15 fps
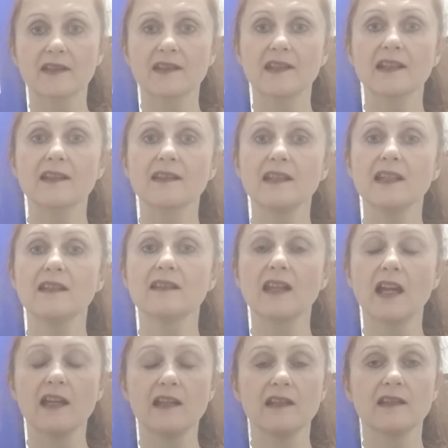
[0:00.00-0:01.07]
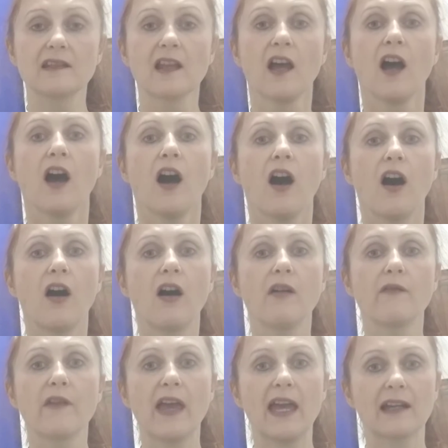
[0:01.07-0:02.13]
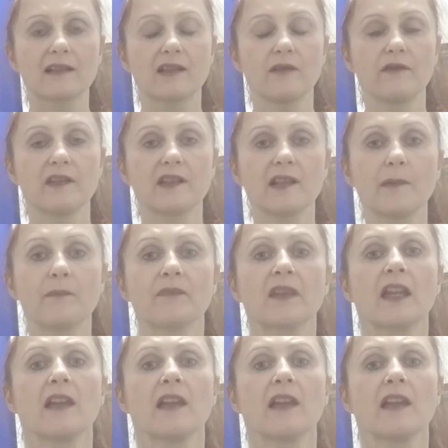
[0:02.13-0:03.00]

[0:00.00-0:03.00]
16 days of activism.